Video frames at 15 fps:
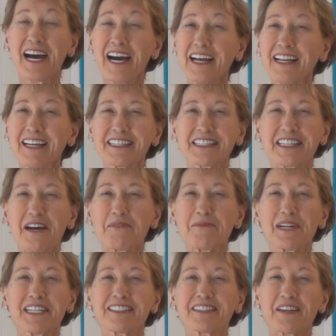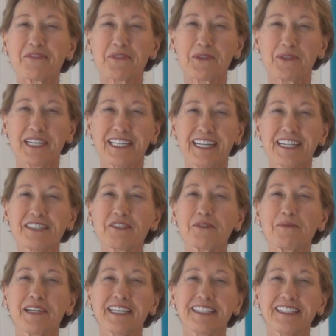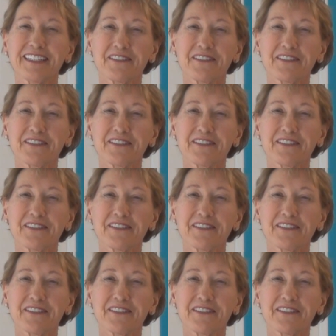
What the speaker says: I like to have my stuff the way nature made it